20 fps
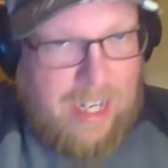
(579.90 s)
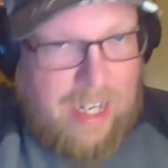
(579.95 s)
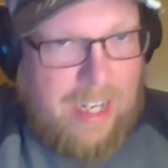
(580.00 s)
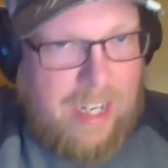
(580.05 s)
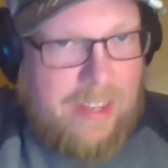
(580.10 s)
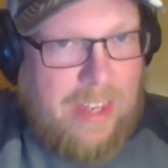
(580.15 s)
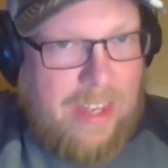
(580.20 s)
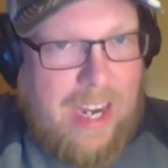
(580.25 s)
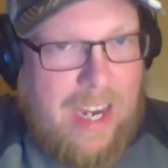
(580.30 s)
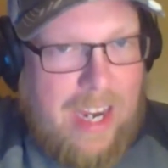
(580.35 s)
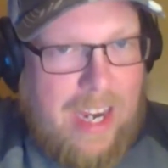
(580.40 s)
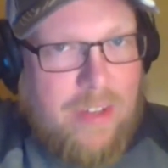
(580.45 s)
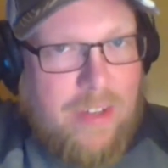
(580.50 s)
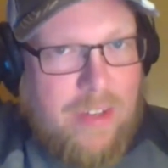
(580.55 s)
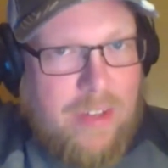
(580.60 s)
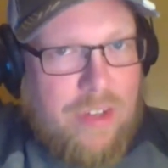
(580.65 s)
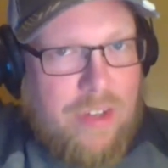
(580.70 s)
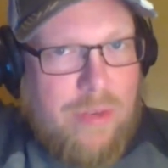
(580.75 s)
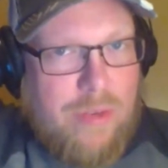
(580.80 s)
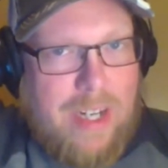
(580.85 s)
they have a
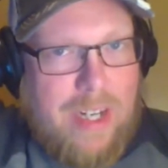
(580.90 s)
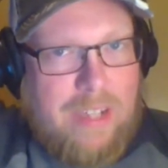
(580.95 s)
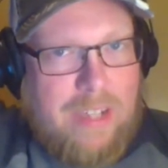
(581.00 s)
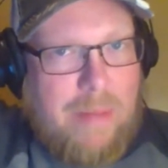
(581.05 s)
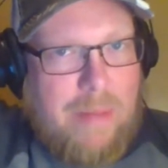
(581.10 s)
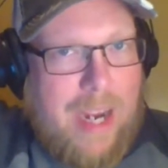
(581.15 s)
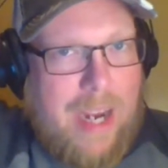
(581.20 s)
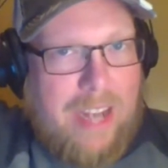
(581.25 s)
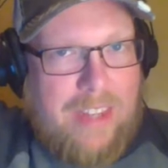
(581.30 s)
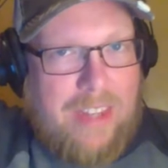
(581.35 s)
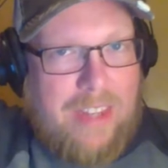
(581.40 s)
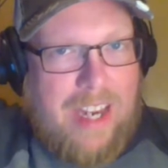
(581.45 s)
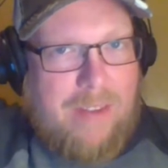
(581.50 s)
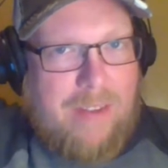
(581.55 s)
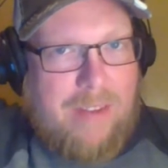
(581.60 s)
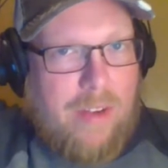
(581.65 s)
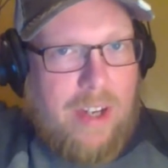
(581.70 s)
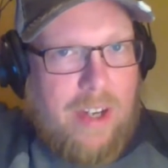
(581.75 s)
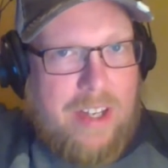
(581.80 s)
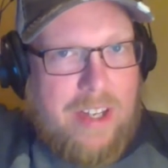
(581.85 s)
direct path. They
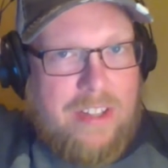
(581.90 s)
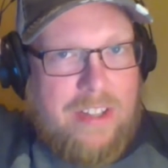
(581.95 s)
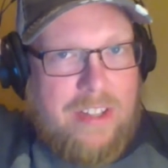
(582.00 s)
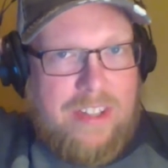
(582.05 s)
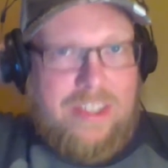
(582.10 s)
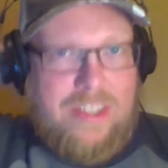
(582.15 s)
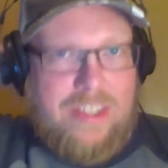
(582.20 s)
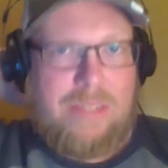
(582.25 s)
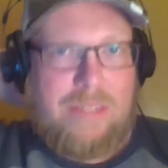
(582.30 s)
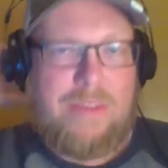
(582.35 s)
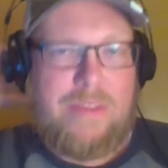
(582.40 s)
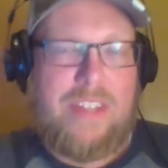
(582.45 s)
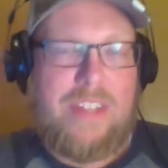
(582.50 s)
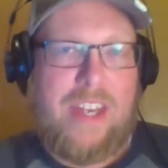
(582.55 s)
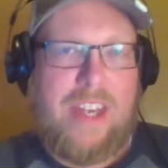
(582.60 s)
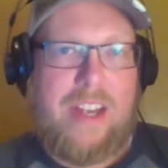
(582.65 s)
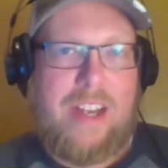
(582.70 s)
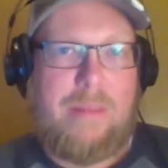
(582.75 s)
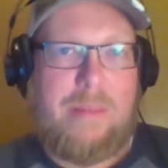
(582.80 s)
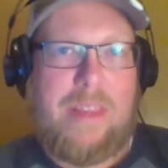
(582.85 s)
have a system
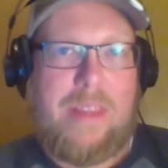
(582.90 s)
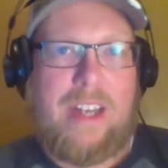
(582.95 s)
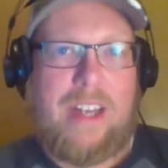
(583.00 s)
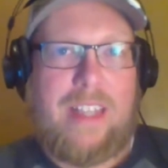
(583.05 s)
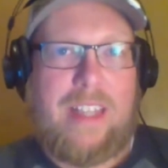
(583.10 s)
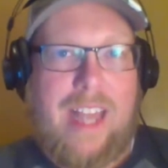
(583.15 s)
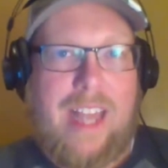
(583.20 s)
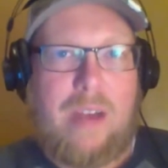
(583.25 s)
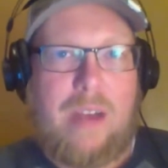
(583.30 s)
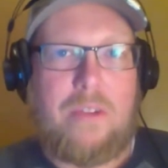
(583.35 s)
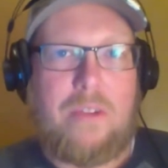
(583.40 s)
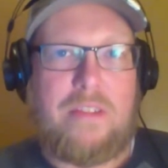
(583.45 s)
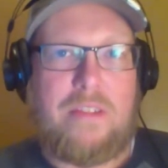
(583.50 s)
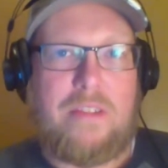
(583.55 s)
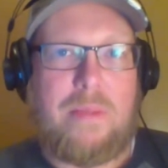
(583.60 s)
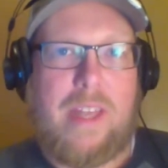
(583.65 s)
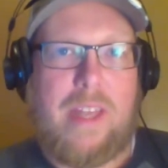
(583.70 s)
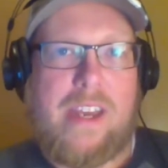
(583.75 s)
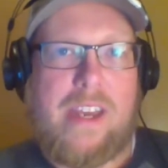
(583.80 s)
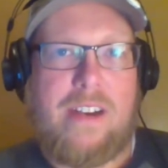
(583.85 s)
set up that allows
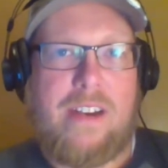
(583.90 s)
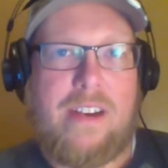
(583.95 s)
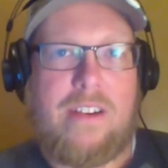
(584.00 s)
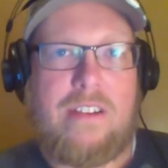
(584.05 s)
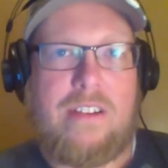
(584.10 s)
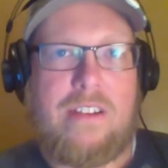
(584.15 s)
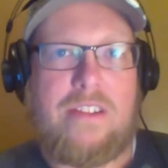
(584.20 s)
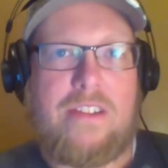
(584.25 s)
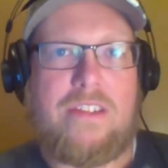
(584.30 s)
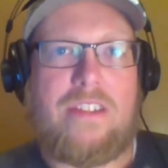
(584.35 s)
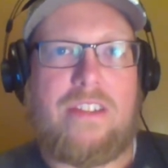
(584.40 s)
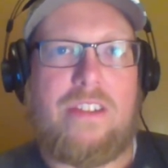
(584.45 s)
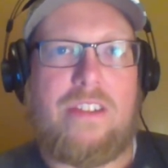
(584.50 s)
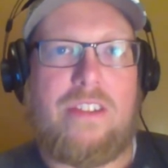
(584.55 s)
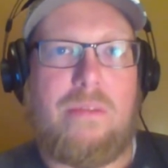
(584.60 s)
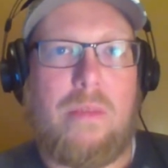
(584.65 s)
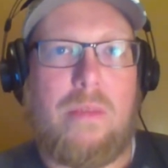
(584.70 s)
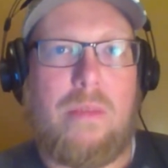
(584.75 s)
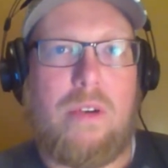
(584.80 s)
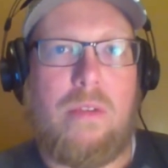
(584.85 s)
players to
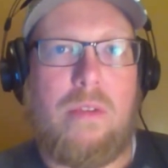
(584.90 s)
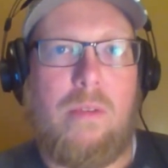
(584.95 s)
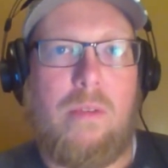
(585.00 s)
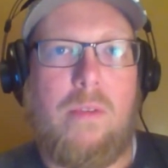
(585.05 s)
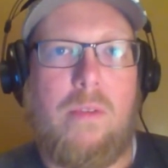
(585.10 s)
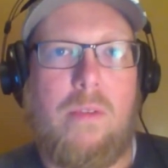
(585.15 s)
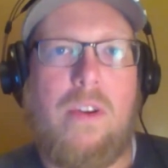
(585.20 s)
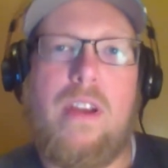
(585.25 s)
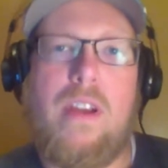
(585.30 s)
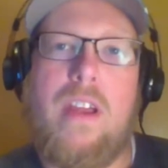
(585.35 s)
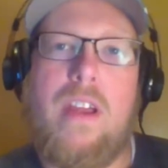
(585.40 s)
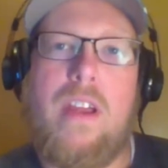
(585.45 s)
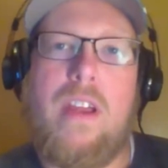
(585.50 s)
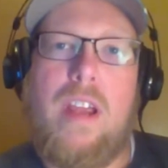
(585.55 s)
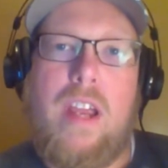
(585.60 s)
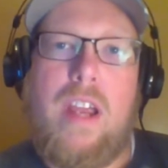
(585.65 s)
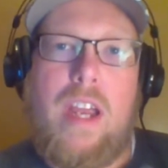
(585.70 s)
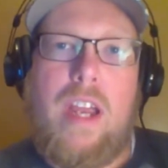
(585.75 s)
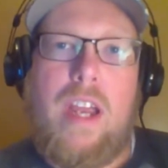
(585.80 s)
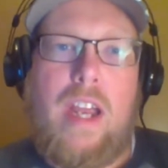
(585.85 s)
move
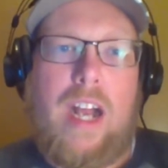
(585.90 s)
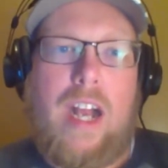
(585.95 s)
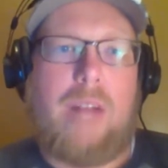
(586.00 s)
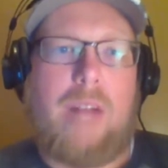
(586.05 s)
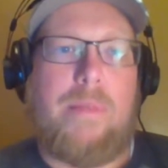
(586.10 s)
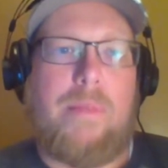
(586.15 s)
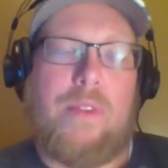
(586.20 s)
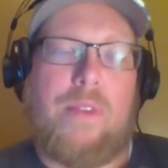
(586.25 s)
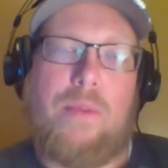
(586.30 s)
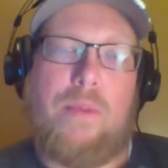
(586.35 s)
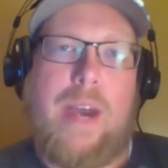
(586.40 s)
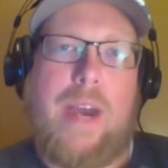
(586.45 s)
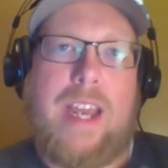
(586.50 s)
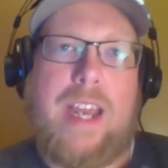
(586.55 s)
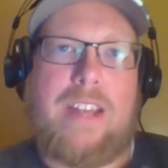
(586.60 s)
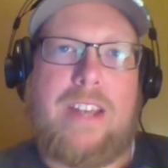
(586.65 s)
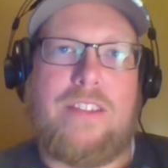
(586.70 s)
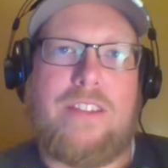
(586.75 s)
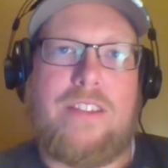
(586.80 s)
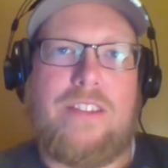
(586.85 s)
up the
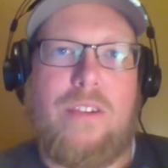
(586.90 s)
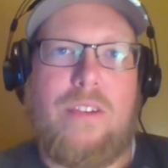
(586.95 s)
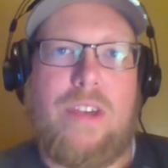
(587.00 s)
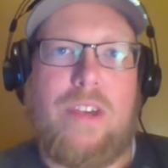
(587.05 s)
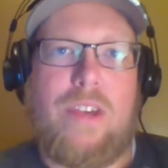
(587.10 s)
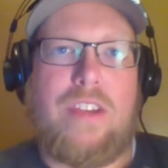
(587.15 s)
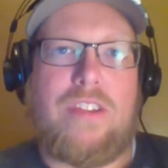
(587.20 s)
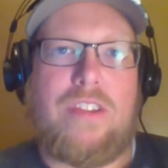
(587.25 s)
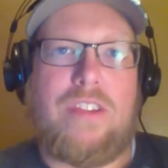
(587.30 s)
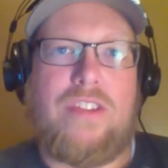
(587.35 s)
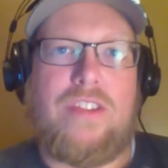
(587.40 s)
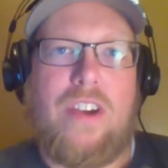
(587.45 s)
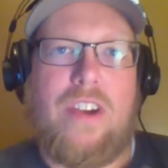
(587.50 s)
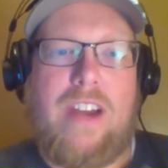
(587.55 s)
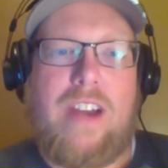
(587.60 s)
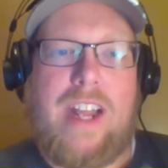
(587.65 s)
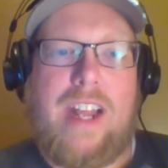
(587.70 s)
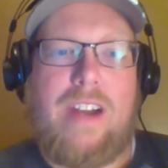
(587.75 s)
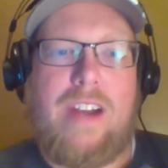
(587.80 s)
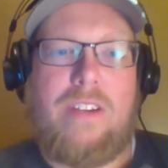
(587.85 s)
ranks. So you can start
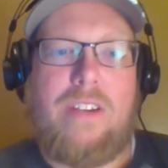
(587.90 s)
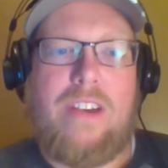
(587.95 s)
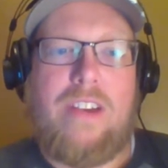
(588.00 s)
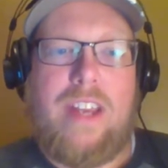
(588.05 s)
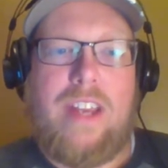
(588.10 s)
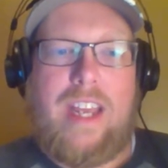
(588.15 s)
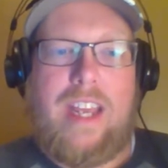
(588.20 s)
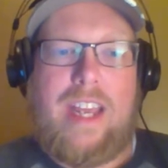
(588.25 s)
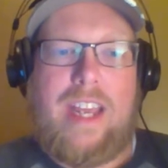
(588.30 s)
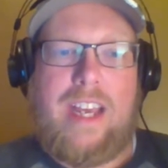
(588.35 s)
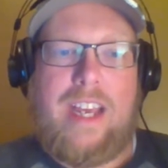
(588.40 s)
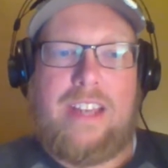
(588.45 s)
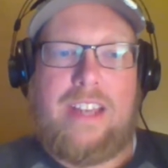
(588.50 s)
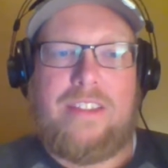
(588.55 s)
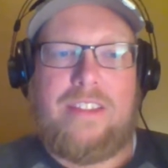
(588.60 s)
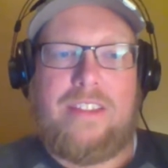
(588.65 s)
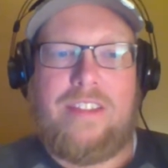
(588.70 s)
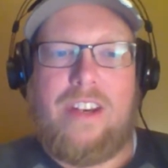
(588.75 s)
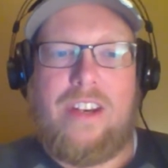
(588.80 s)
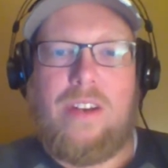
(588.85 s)
out
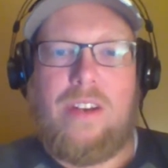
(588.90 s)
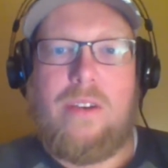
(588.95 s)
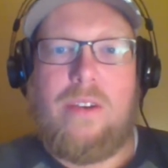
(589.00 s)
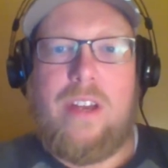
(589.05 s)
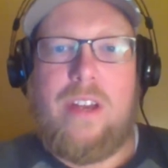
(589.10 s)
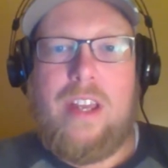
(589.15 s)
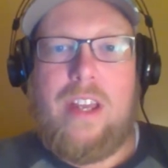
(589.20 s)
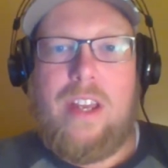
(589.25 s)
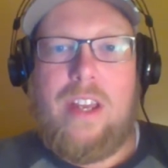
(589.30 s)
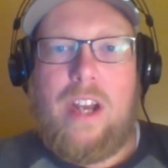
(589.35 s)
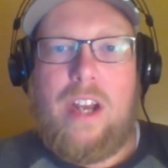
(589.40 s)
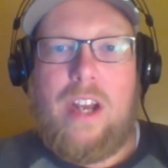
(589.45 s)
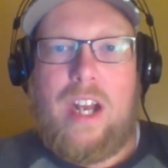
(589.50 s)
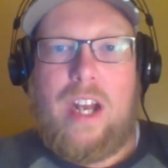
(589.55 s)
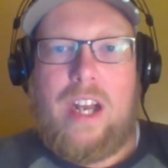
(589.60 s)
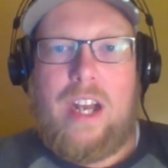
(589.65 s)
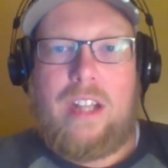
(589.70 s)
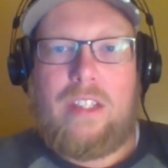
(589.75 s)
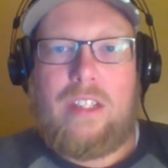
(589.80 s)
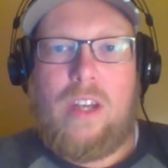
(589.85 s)
as, a
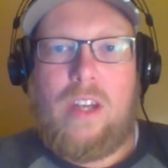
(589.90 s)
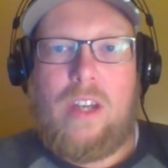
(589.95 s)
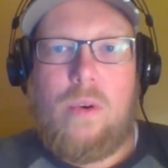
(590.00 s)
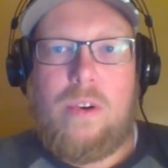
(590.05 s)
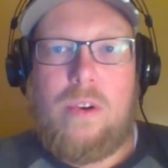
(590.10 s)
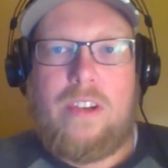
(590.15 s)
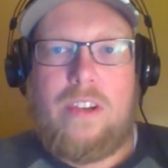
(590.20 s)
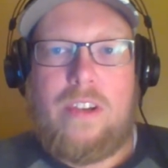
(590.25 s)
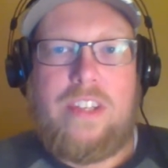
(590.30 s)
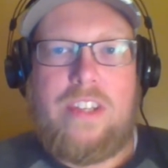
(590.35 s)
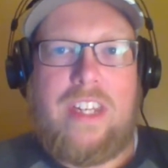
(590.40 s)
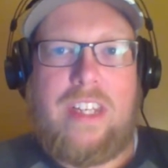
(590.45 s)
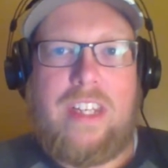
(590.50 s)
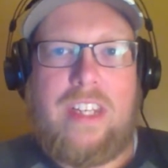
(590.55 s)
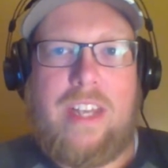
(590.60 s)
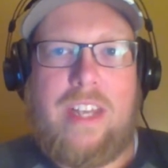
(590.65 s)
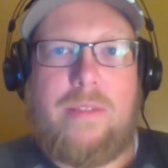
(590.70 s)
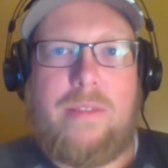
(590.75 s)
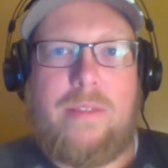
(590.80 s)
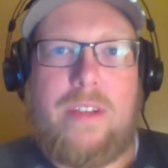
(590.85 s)
lower
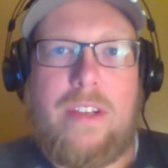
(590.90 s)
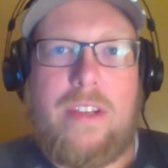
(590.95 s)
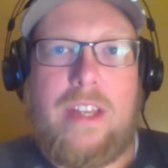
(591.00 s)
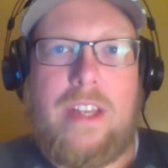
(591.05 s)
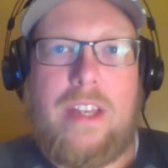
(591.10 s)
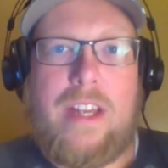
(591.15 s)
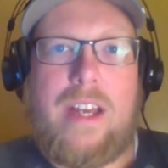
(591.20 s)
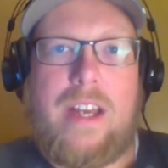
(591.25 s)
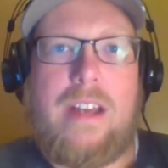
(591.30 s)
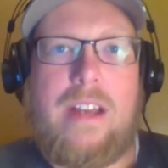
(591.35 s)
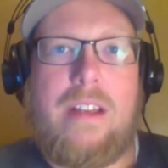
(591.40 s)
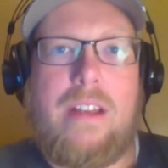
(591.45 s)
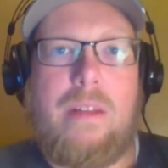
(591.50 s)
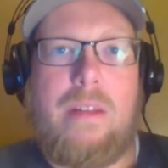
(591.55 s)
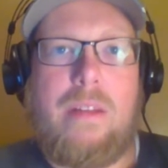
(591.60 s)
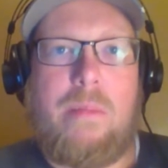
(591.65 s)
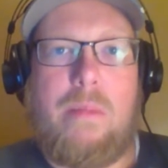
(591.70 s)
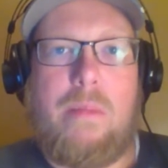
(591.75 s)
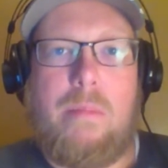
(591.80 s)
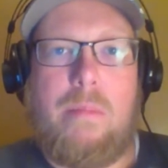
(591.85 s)
D-level
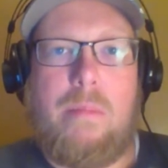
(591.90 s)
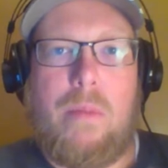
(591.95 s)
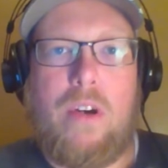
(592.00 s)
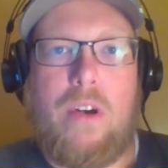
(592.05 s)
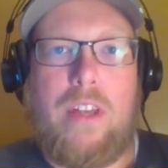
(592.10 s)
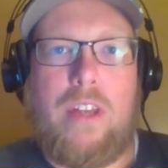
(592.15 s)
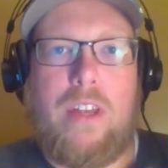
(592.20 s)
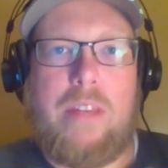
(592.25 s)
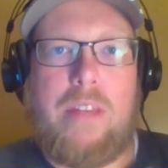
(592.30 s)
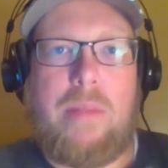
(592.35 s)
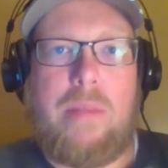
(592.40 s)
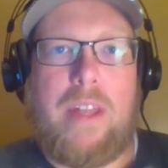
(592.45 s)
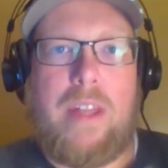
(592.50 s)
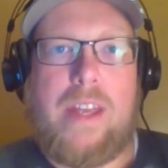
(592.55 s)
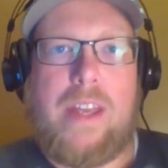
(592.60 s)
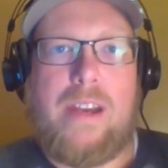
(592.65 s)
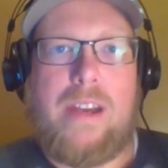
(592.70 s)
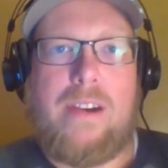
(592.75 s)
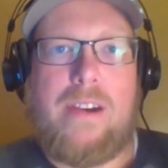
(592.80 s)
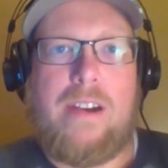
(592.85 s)
Merlin
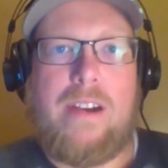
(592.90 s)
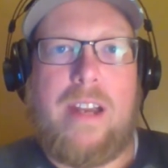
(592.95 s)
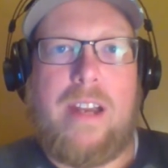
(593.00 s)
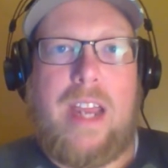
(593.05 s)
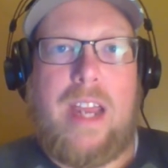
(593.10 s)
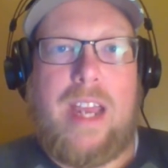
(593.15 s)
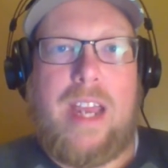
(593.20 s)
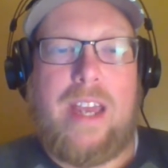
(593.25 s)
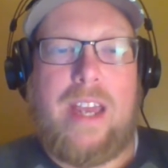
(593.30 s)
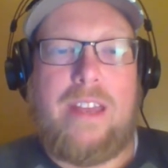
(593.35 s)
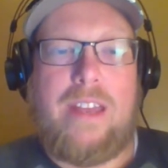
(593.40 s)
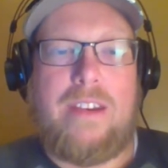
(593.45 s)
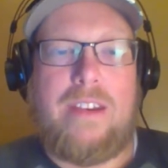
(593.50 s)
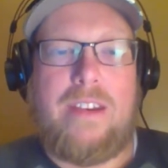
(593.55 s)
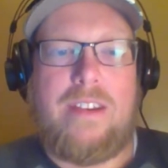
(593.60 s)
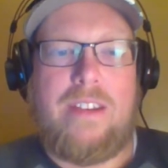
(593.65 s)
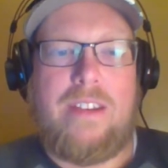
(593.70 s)
player and